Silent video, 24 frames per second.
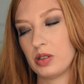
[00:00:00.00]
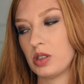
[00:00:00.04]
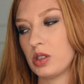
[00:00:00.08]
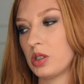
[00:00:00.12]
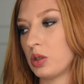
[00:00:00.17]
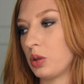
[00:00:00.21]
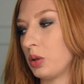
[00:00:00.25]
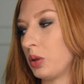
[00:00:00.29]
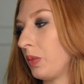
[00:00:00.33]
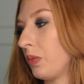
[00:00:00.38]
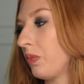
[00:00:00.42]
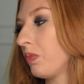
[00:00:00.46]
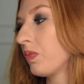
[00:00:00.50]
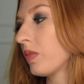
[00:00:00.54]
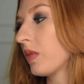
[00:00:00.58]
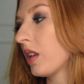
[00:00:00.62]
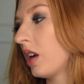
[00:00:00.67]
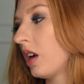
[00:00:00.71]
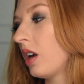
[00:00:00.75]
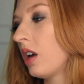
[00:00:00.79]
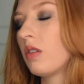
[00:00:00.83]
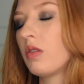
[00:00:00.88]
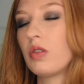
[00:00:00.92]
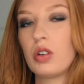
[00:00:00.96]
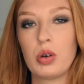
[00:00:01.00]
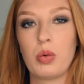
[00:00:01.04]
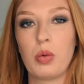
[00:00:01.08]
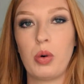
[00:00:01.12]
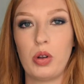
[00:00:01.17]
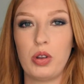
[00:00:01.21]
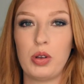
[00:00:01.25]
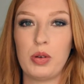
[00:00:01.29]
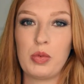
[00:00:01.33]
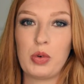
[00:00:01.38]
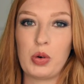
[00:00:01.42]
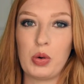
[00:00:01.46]
so if you
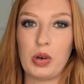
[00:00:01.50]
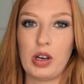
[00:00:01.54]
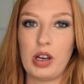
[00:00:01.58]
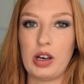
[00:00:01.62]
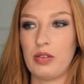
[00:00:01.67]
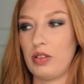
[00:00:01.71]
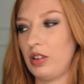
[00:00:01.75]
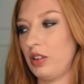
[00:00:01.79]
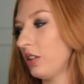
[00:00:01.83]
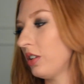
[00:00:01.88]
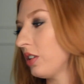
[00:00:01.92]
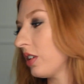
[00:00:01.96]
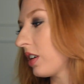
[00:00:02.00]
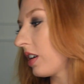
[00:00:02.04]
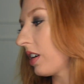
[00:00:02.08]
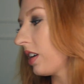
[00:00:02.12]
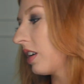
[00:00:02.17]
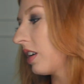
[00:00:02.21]
want them, go and have a look.